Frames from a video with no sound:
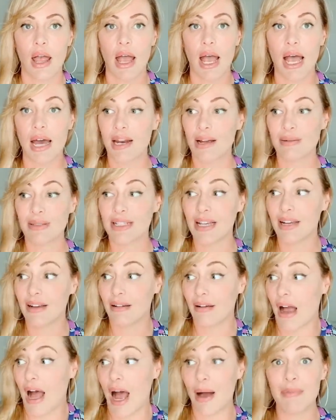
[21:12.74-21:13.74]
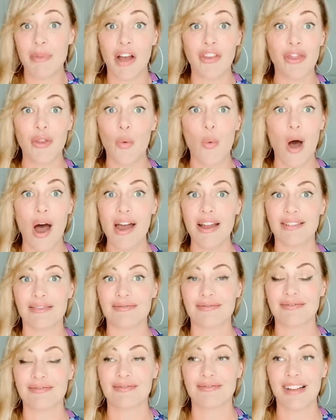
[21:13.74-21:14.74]
And I was like, I'm not the one.
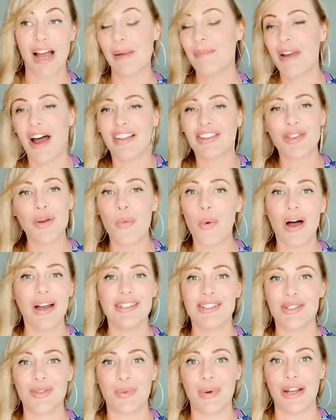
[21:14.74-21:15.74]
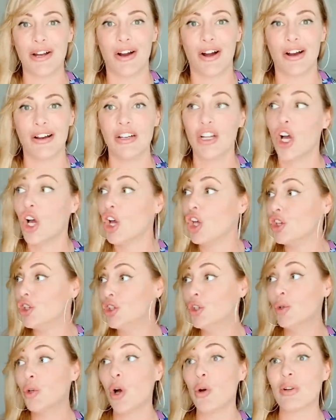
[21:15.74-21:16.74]
I'm not the one, sweetheart.
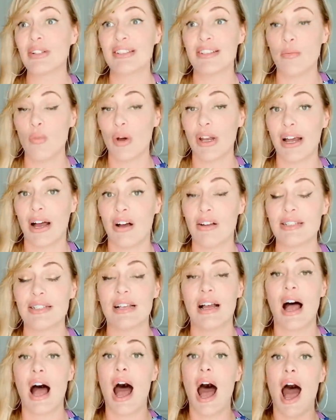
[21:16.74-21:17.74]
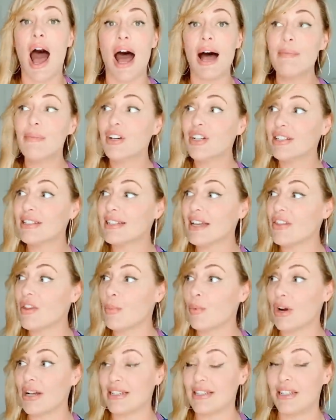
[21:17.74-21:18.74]
You go to someone else. I'm going to set the
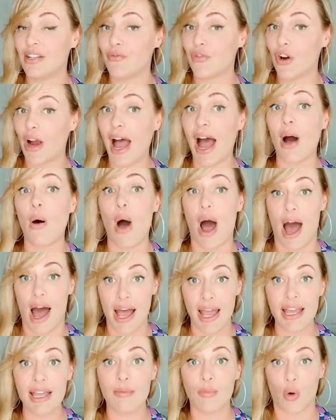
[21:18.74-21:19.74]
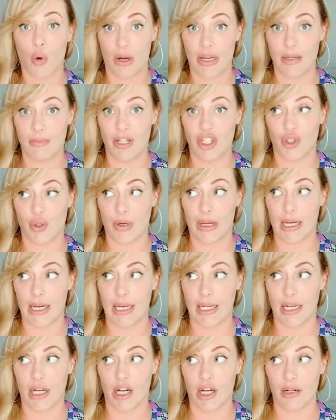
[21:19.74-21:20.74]
precedent for how I am going to be
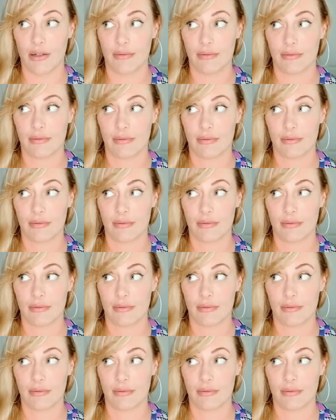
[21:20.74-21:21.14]
treated here.